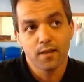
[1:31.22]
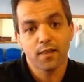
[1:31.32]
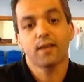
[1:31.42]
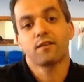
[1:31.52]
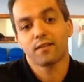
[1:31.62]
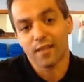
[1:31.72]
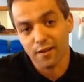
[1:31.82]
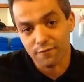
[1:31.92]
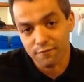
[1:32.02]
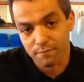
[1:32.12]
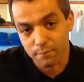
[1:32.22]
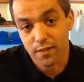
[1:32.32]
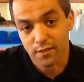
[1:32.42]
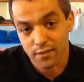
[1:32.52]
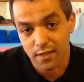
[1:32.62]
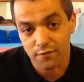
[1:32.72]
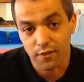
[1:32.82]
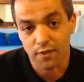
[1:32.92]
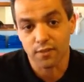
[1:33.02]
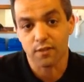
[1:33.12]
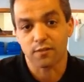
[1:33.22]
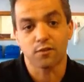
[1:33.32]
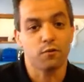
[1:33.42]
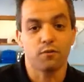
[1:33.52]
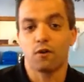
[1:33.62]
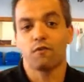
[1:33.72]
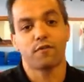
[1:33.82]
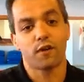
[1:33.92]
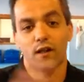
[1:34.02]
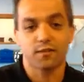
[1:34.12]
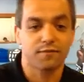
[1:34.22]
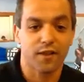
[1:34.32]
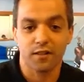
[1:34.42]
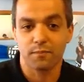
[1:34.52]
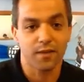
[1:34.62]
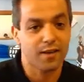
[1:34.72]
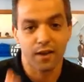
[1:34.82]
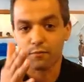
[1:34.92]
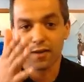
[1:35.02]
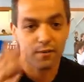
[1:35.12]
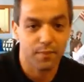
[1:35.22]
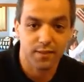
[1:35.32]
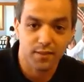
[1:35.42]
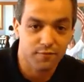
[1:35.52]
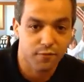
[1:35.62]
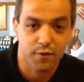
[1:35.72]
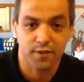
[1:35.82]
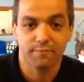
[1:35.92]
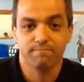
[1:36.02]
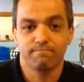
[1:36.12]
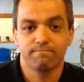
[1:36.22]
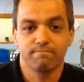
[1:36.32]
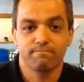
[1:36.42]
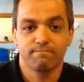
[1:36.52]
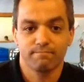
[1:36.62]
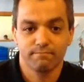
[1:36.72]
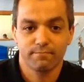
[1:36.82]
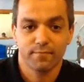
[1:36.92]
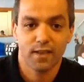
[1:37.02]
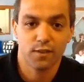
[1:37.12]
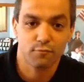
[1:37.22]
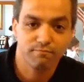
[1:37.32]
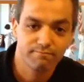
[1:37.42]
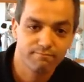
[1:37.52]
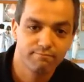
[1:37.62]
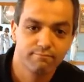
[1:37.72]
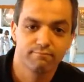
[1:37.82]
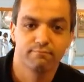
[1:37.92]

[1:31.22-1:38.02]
later in life be successful adults. So overall development, I recommend it for you. Thank you.